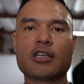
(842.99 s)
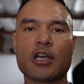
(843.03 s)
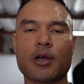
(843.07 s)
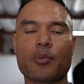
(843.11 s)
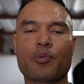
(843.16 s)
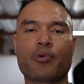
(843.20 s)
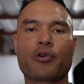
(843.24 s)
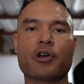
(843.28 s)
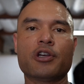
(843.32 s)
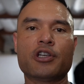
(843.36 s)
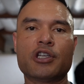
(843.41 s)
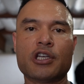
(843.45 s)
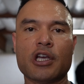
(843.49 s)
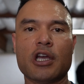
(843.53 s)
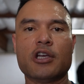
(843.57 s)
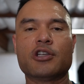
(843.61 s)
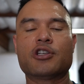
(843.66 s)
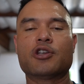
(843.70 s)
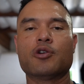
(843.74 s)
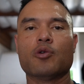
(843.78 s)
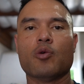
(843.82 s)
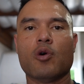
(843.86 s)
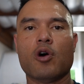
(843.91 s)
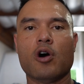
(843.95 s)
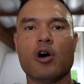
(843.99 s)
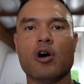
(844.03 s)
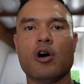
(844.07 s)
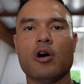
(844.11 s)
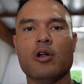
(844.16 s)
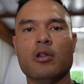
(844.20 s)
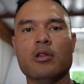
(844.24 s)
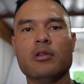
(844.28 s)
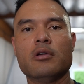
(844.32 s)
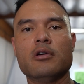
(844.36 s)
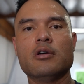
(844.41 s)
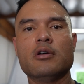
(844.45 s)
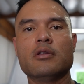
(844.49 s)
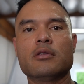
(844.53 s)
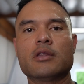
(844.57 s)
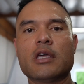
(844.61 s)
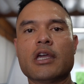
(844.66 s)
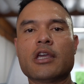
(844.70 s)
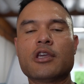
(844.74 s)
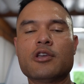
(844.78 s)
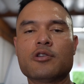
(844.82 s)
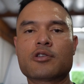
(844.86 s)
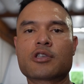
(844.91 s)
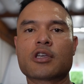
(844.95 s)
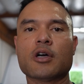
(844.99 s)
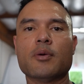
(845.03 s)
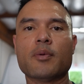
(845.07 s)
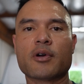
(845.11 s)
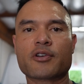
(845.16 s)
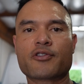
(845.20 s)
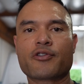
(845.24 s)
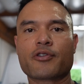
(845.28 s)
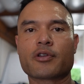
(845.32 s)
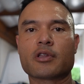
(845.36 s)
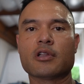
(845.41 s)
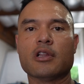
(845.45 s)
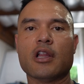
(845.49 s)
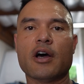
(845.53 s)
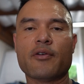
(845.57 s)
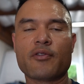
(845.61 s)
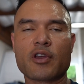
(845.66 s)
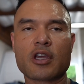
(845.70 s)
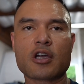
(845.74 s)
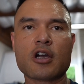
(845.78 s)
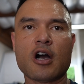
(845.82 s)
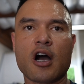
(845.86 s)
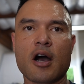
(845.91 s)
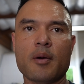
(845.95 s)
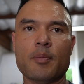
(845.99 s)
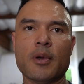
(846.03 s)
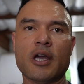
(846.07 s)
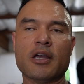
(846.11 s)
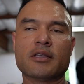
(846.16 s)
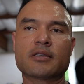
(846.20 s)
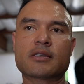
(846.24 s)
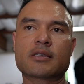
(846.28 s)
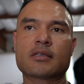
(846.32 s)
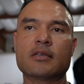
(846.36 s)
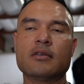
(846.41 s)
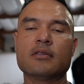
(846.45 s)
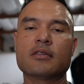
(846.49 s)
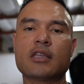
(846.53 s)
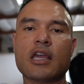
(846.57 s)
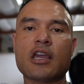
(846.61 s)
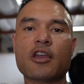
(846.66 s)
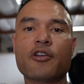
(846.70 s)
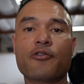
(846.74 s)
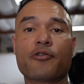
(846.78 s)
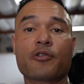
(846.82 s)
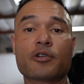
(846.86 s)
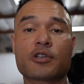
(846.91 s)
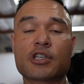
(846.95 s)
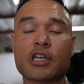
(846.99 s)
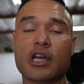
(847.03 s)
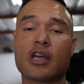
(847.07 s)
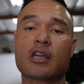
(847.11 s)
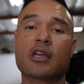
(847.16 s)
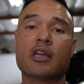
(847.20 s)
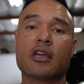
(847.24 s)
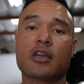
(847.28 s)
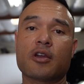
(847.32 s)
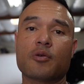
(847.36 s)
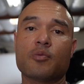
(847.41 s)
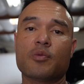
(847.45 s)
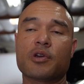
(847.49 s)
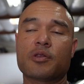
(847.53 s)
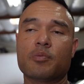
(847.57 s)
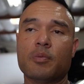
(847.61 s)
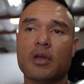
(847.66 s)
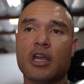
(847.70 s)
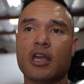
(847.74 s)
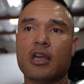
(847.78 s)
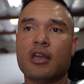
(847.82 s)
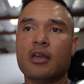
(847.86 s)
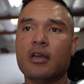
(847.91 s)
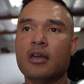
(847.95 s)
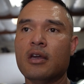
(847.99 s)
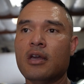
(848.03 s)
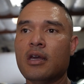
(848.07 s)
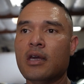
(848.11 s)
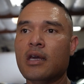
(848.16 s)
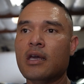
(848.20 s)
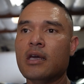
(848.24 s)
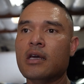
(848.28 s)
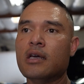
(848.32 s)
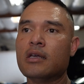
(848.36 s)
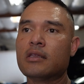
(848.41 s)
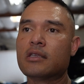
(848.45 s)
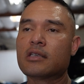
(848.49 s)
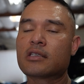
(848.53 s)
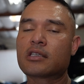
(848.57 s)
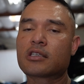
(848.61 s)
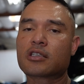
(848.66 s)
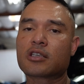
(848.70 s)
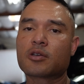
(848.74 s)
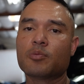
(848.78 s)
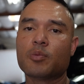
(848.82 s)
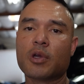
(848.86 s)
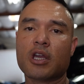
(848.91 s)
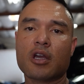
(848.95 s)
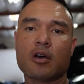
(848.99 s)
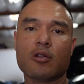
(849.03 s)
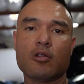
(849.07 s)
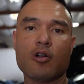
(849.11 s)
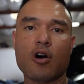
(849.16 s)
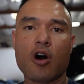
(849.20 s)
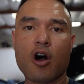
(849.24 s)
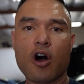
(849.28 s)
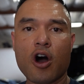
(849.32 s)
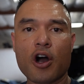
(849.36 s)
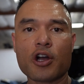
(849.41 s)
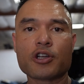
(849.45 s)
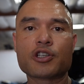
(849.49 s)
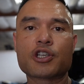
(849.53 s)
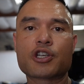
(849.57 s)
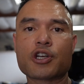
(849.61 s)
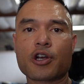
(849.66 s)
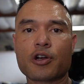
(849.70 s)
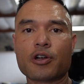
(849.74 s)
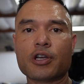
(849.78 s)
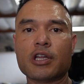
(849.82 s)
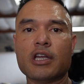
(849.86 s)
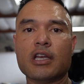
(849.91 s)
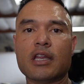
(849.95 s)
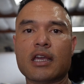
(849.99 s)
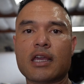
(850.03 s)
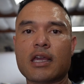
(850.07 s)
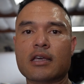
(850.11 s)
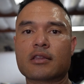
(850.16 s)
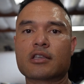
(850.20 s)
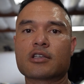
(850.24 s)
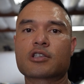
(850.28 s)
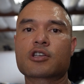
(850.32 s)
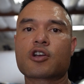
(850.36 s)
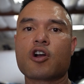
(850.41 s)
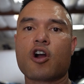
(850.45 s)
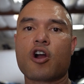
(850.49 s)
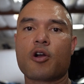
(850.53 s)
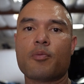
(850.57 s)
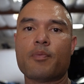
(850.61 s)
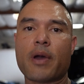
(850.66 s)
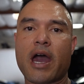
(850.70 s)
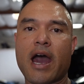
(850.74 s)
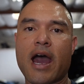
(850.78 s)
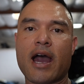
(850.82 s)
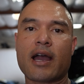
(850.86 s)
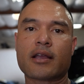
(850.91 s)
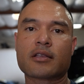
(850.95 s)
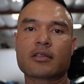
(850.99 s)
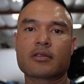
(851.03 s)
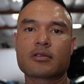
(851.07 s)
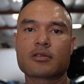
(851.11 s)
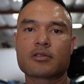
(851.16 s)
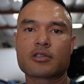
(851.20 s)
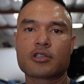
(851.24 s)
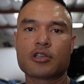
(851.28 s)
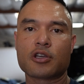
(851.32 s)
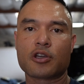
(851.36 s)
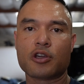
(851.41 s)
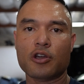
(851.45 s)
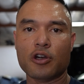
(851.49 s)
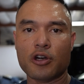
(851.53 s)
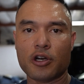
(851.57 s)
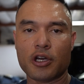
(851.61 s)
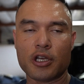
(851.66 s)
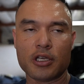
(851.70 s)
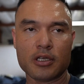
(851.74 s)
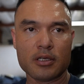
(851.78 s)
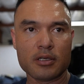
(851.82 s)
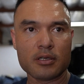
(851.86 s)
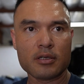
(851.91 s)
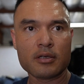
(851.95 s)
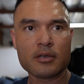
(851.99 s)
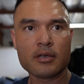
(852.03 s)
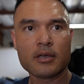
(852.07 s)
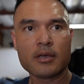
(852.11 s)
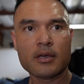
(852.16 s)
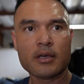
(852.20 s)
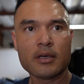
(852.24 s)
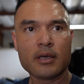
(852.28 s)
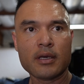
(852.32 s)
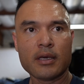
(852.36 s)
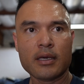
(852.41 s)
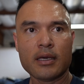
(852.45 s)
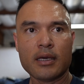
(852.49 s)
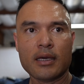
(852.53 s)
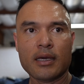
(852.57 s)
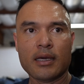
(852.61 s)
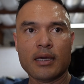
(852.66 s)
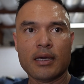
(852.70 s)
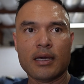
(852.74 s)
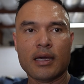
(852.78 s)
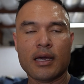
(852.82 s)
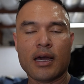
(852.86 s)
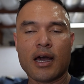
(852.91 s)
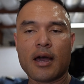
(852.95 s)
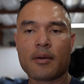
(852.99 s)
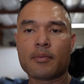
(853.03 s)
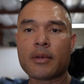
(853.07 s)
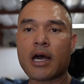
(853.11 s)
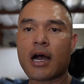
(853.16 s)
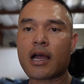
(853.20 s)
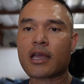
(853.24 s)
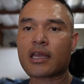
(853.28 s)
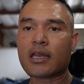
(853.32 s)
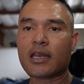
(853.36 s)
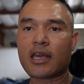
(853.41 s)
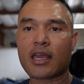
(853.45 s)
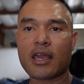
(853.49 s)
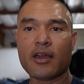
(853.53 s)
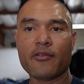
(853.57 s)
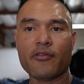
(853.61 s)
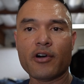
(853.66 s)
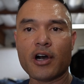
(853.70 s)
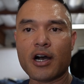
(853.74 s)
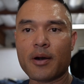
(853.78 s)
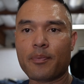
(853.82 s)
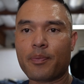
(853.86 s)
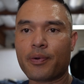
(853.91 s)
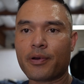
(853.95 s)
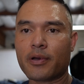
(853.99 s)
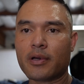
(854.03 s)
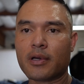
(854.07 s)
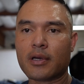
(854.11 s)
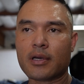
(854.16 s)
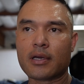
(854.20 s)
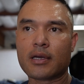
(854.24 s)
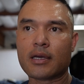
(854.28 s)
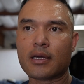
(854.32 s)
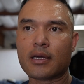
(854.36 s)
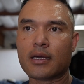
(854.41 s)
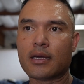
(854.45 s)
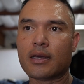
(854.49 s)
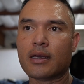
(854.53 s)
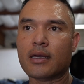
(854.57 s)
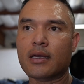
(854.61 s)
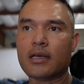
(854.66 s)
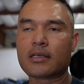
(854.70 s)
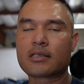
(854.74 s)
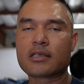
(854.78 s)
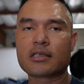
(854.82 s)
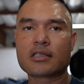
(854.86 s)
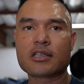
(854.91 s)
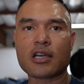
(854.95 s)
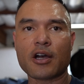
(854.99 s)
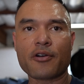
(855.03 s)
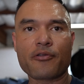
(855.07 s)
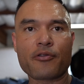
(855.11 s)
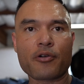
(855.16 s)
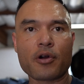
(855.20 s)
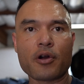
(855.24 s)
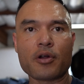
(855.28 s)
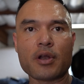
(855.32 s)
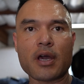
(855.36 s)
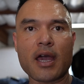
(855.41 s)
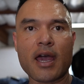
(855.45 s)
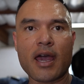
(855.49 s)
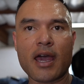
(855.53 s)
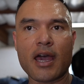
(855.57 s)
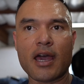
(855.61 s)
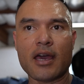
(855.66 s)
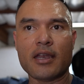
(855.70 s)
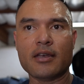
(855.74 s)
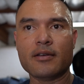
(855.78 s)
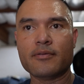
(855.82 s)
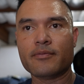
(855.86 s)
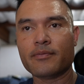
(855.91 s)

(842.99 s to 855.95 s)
I appreciate you all. Thank you so much for the loving comments. Thank you for checking in with me. This is going to be a long journey to get this car back to good. I'm not going to give up. It's a tough road ahead.